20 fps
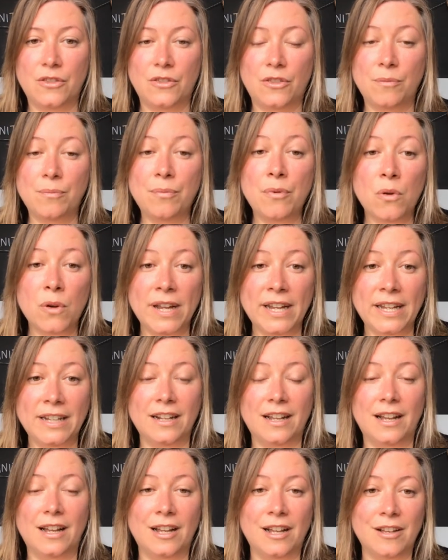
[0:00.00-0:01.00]
The point
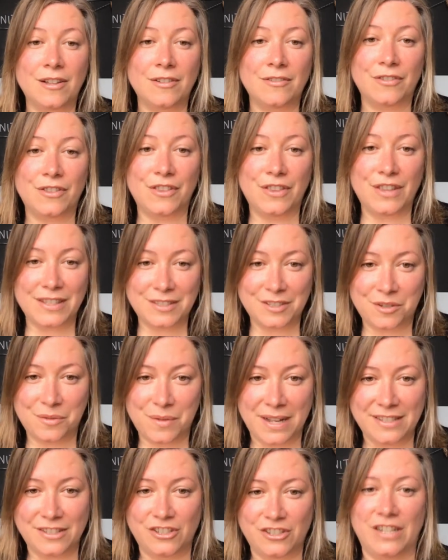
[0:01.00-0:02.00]
of this
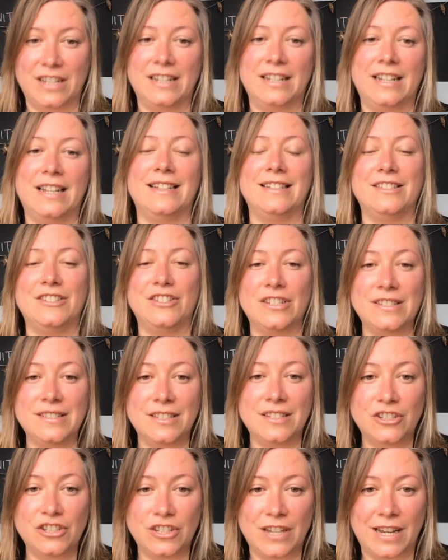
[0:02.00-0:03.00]
question is just
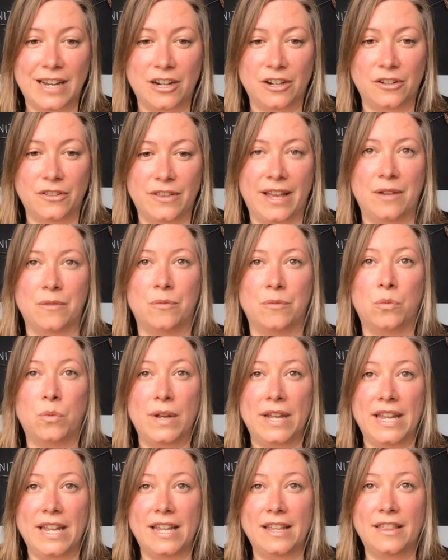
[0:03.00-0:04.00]
to share that
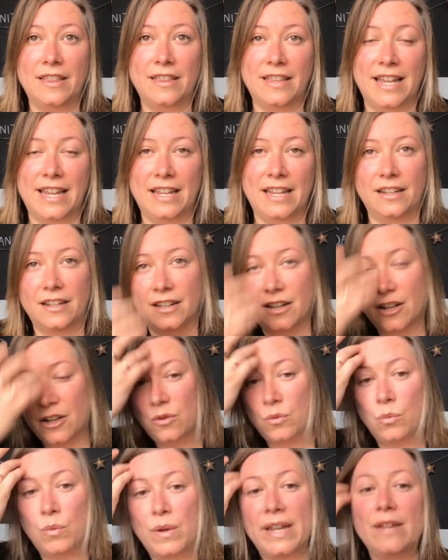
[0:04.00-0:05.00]
we think
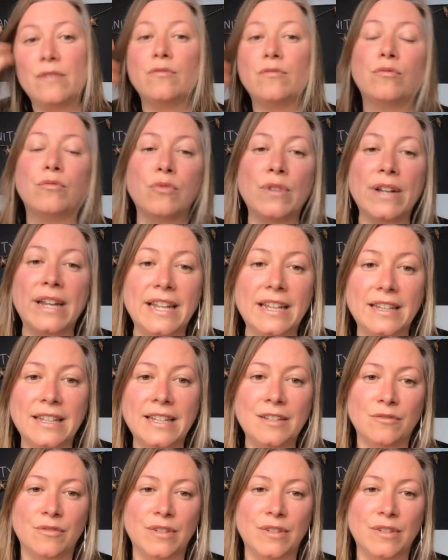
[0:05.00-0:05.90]
we really,